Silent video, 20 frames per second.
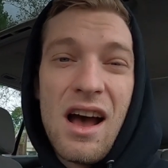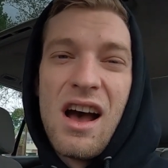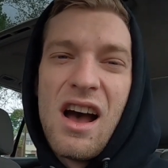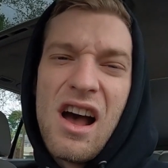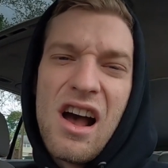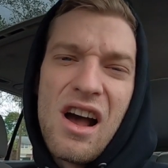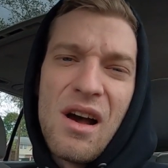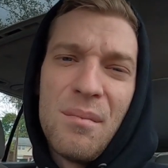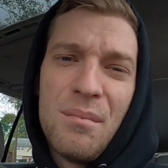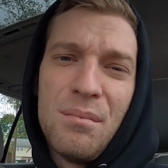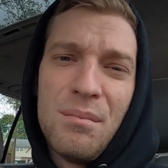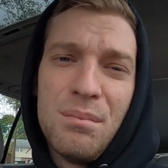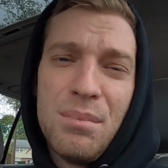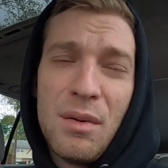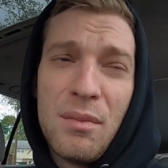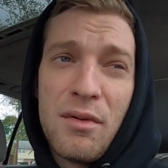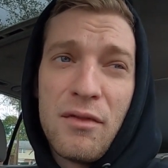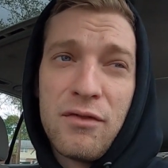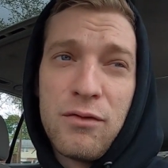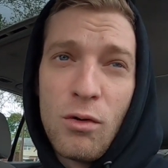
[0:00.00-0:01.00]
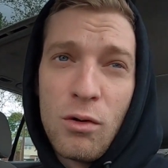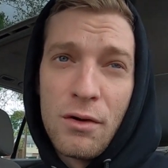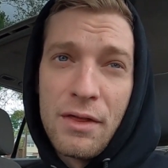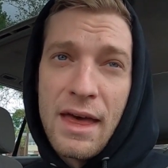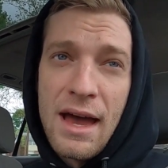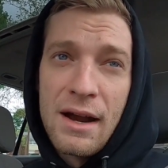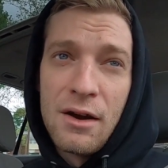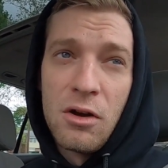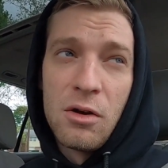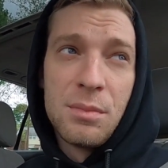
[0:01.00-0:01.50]
But before
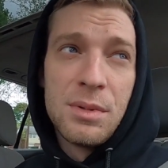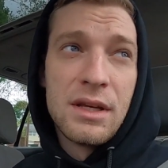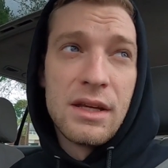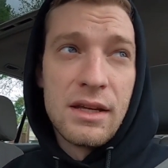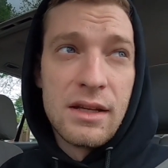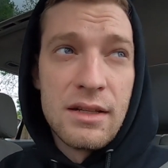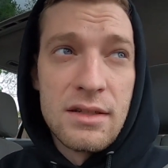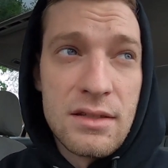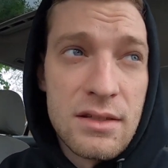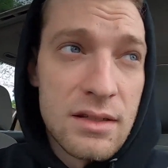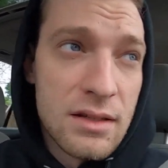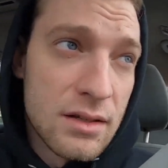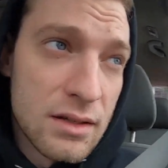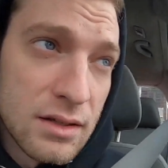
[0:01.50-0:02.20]
that all begins,